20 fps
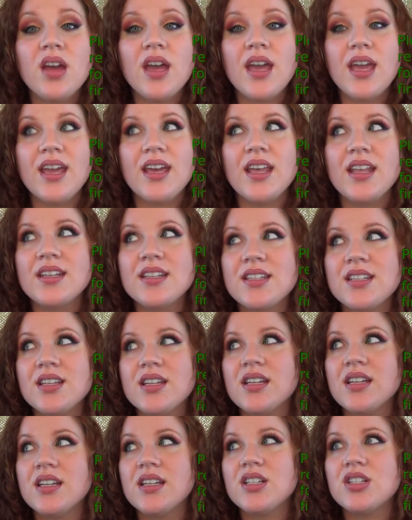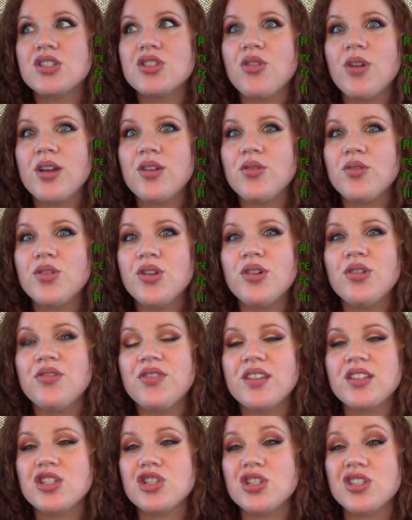And so I don't know
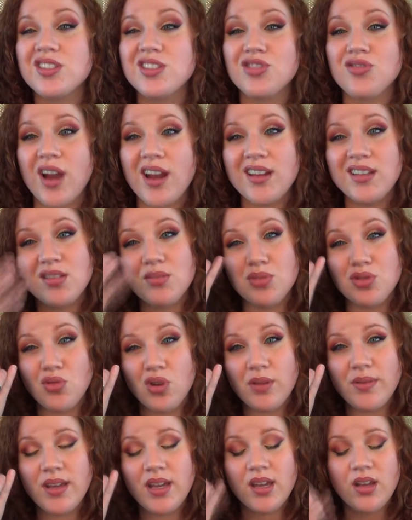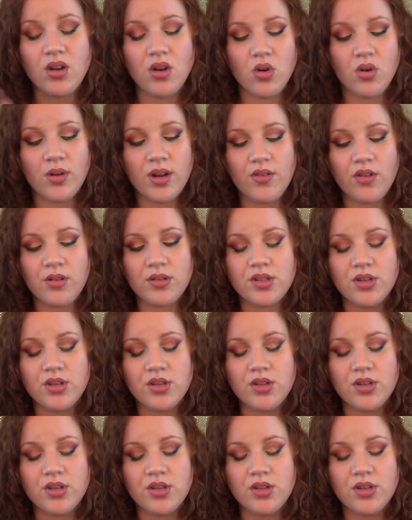if it's just the dryness absorbing it or whatever.